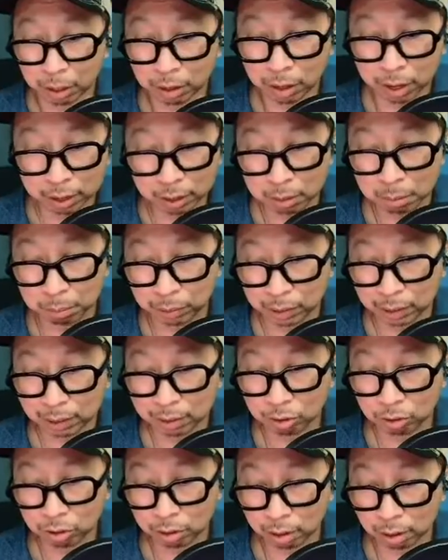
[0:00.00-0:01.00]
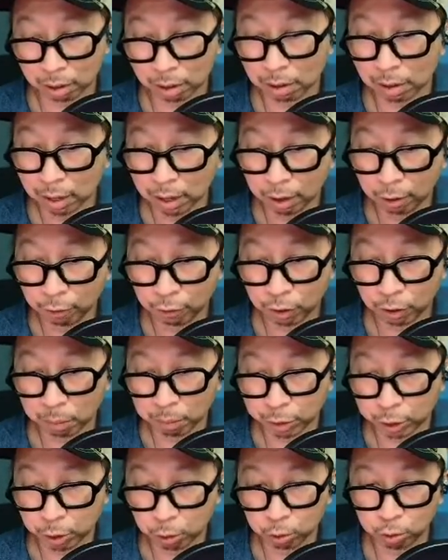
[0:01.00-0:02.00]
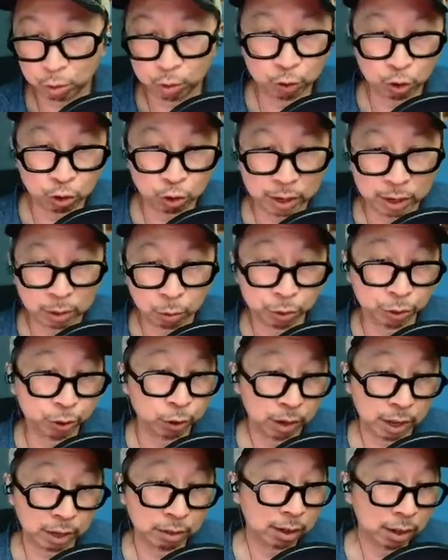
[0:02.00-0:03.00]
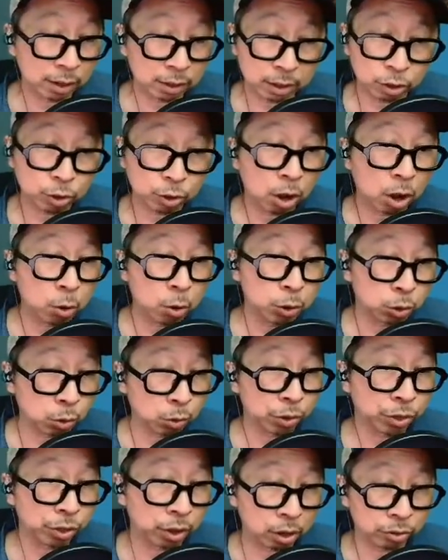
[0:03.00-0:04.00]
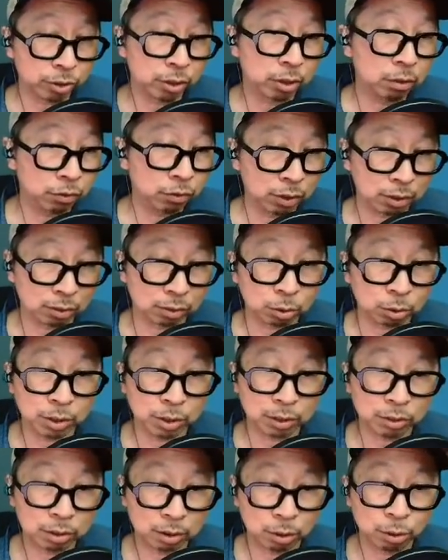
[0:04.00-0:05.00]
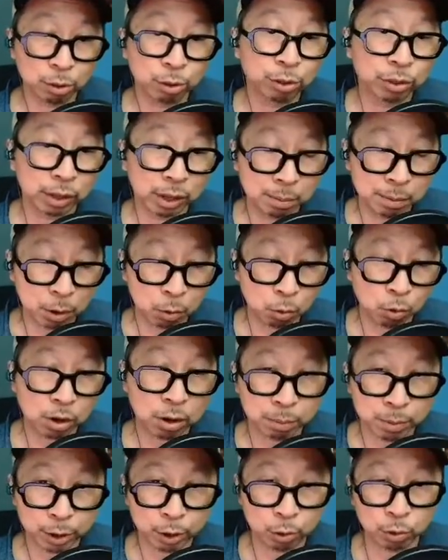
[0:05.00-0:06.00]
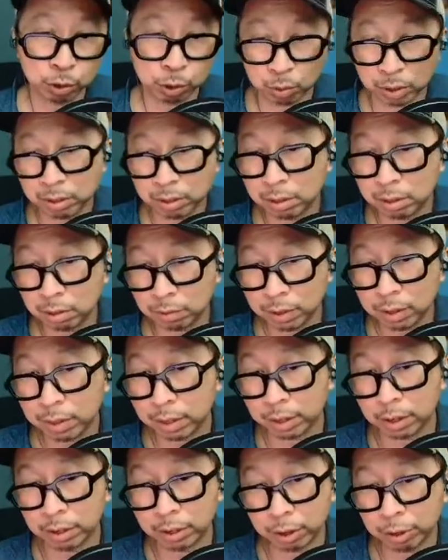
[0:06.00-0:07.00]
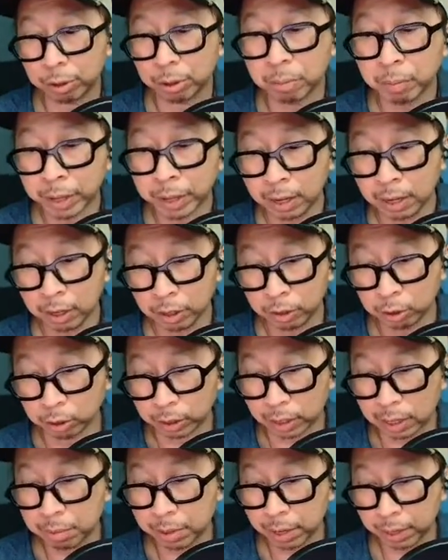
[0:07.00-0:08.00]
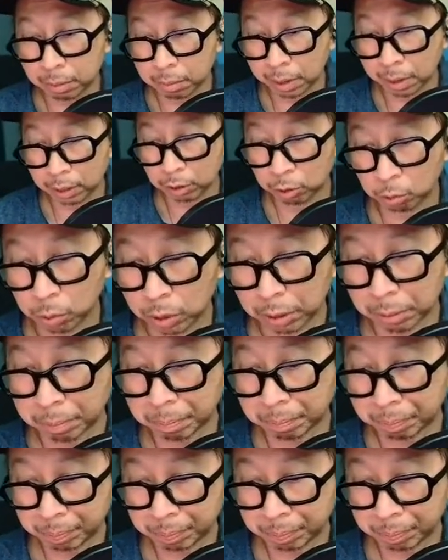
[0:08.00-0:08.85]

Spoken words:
a lot of complaints there from those who've tried it with, and it doesn't always work with all TVs. So that's another thing. It may work better with one TV than another. So keep that in mind as well.